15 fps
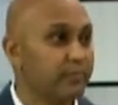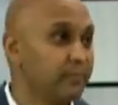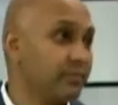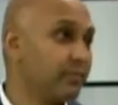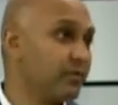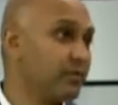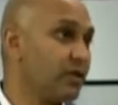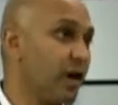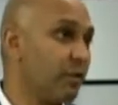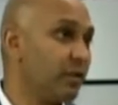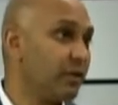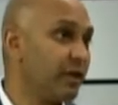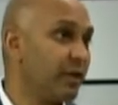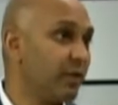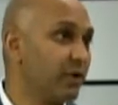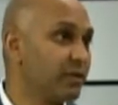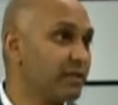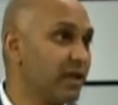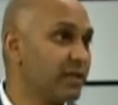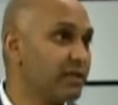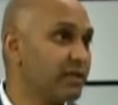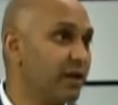there's not really a worst
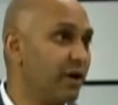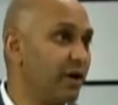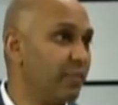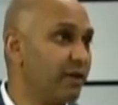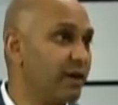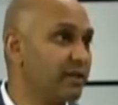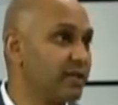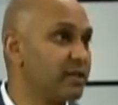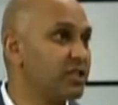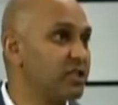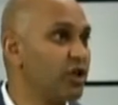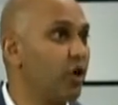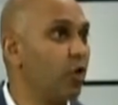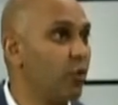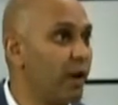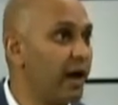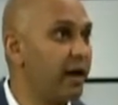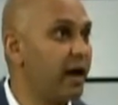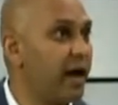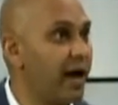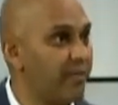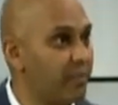case scenario because I still win.
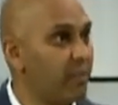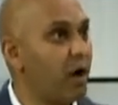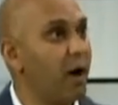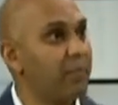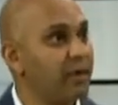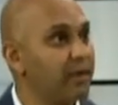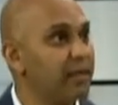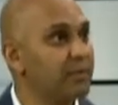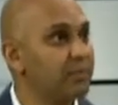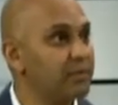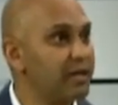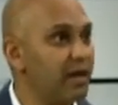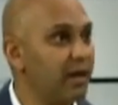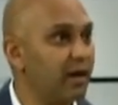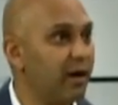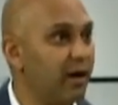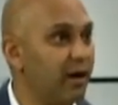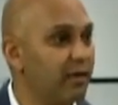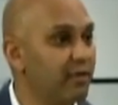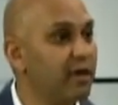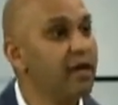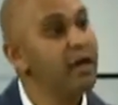I have a property that's been taken care
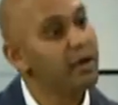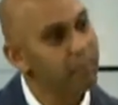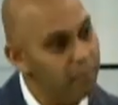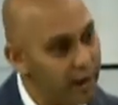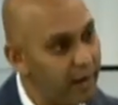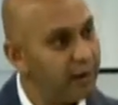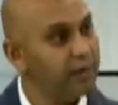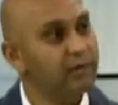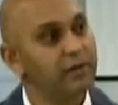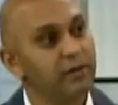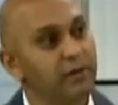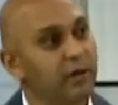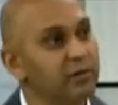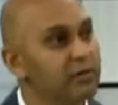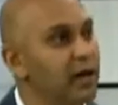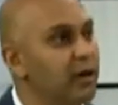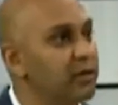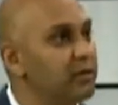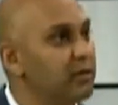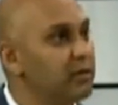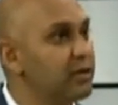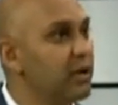of. But tell it
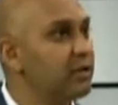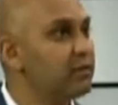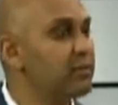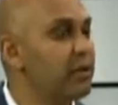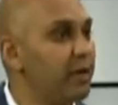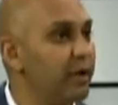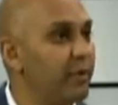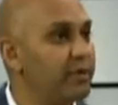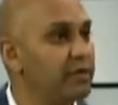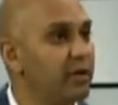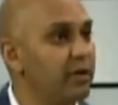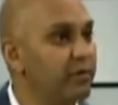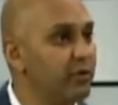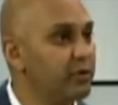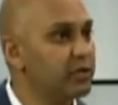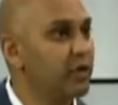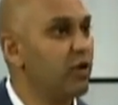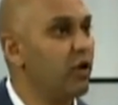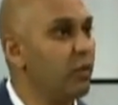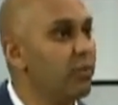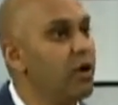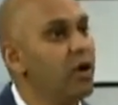to me anyways. Tell the viewers at
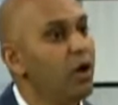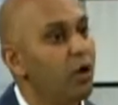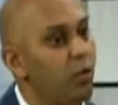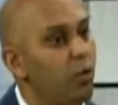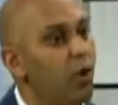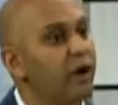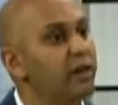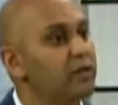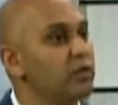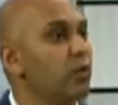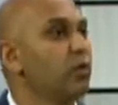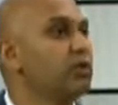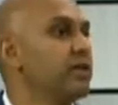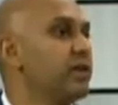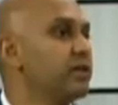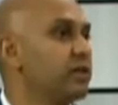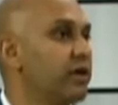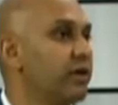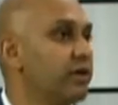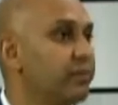home, what is the worst case scenario?